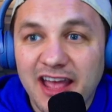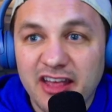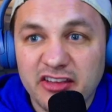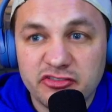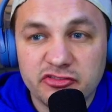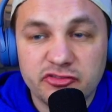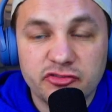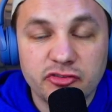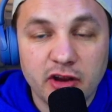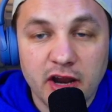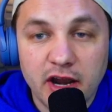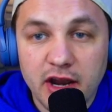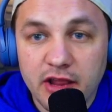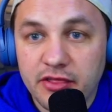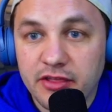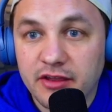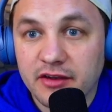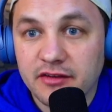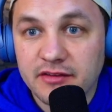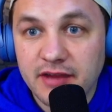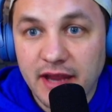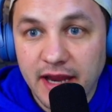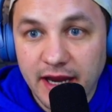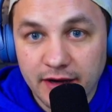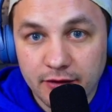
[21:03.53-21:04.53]
Jonathan
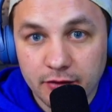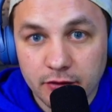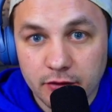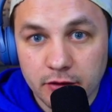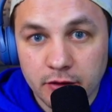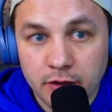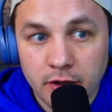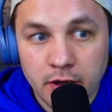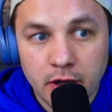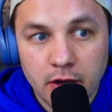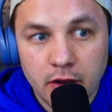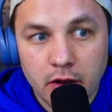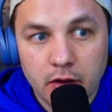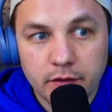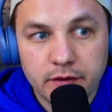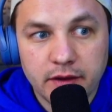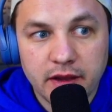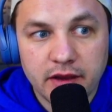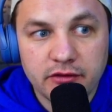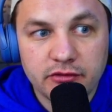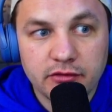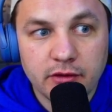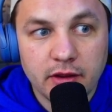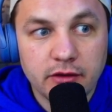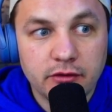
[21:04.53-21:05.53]
Taylor.
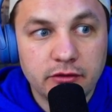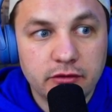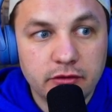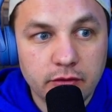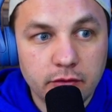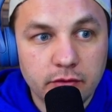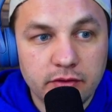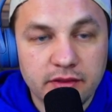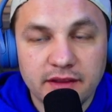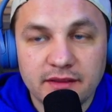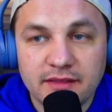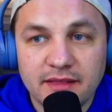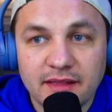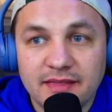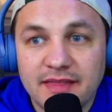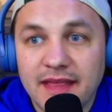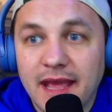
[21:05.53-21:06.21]
Okay, so I do think that